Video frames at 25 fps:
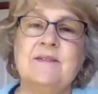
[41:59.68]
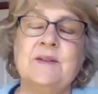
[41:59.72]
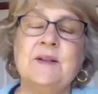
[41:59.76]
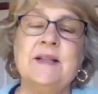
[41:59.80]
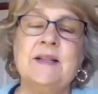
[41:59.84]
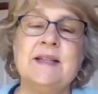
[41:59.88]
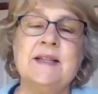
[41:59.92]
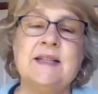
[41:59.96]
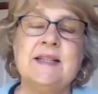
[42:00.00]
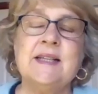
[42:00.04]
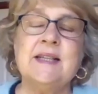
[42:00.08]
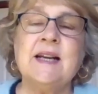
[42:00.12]

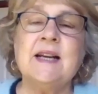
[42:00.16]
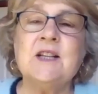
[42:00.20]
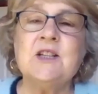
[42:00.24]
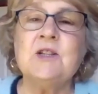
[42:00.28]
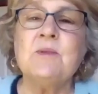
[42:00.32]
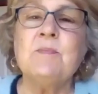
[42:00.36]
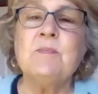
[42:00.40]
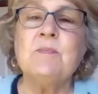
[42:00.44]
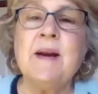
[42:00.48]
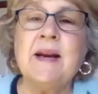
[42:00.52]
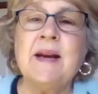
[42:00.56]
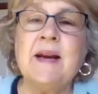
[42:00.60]
Well, the
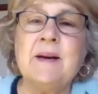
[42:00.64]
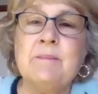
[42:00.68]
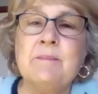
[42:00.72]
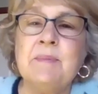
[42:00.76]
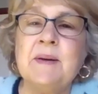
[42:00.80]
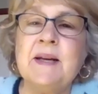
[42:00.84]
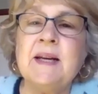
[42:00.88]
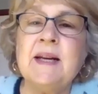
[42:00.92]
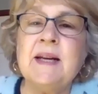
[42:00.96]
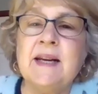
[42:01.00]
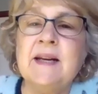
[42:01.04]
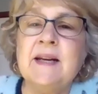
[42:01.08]
Dutch made a
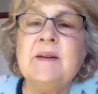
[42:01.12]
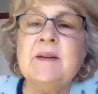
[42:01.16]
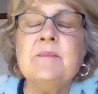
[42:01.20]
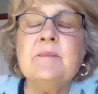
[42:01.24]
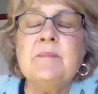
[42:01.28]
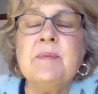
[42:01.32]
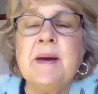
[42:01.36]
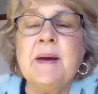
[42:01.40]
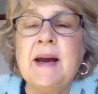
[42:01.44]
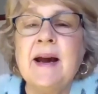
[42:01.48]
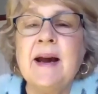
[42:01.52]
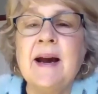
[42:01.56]
big
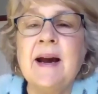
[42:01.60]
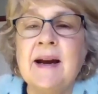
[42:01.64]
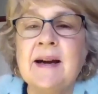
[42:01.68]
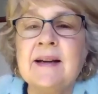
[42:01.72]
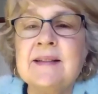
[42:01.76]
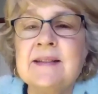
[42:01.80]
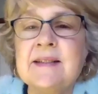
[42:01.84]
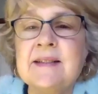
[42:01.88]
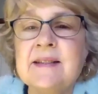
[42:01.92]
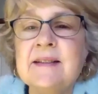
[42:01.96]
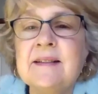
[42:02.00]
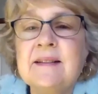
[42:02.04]

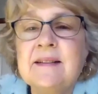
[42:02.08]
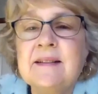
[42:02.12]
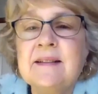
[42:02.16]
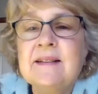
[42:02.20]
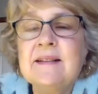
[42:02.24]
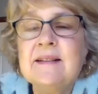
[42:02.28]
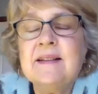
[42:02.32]
impact